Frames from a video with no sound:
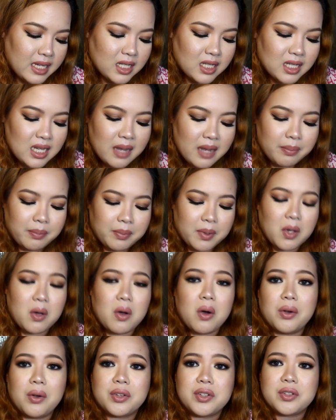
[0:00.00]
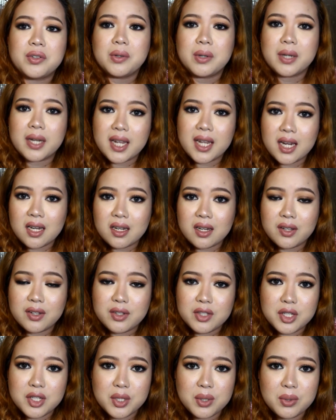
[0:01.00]
Next up, you also need
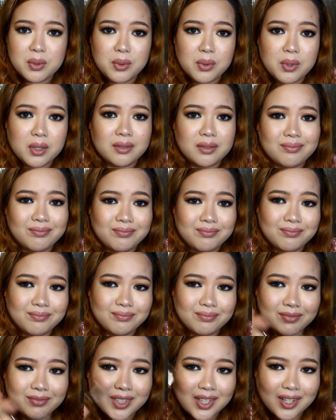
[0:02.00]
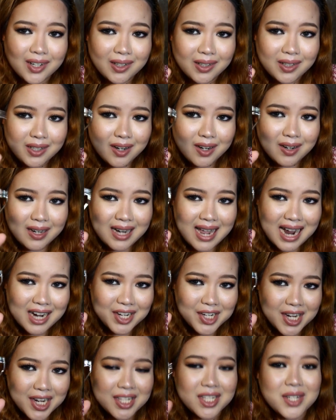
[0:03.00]
to curl your
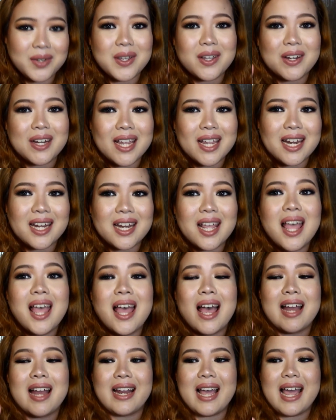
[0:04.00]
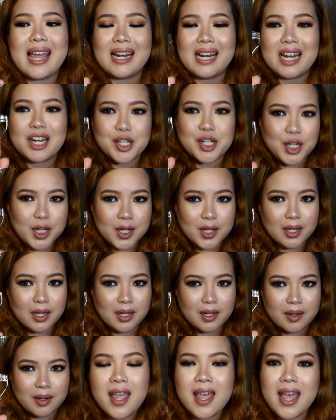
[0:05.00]
lashes. So you need an eyelash
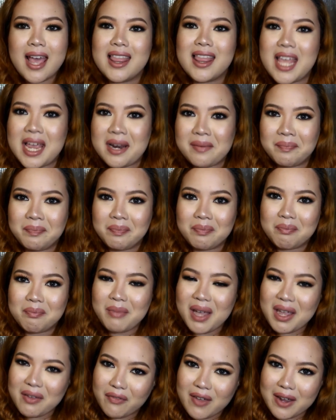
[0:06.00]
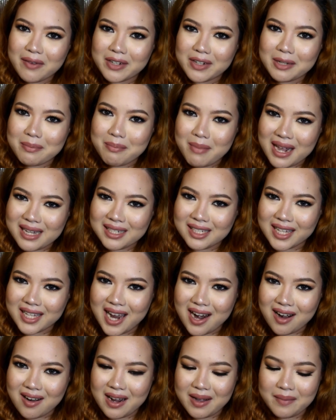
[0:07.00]
curler. And then, my favorite
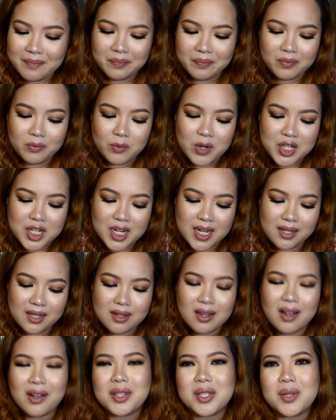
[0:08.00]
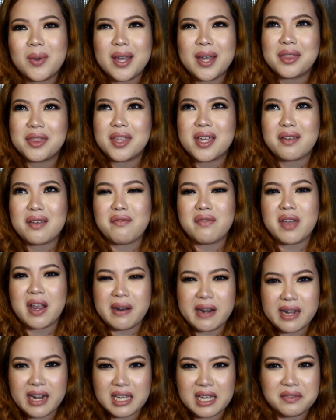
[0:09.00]
mascara, which is also, I think,
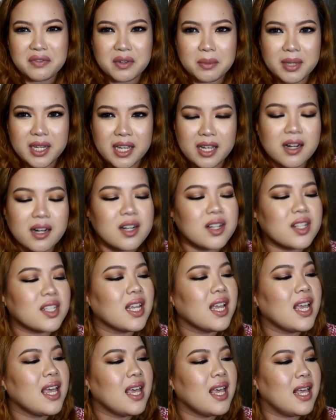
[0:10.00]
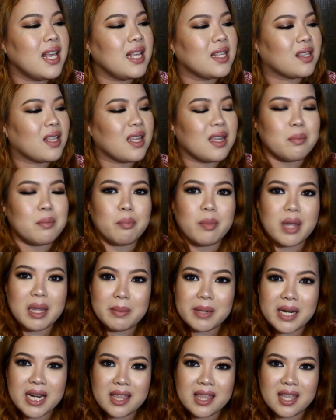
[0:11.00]
very nice for beginners, is the
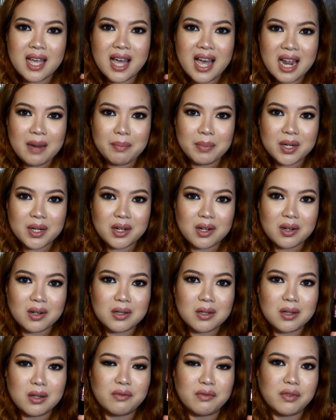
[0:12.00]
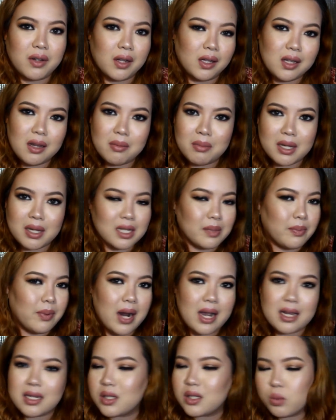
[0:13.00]
Maybelline the Hypercurl Volume
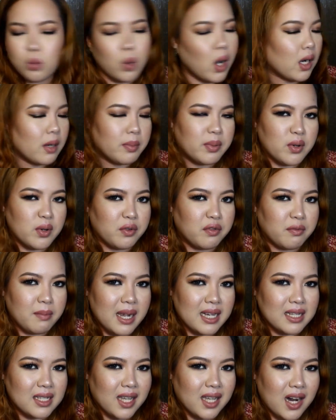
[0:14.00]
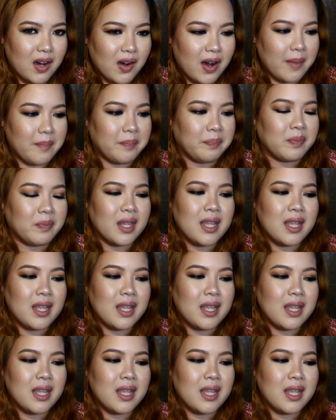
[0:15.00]
Express Waterproof Mascara.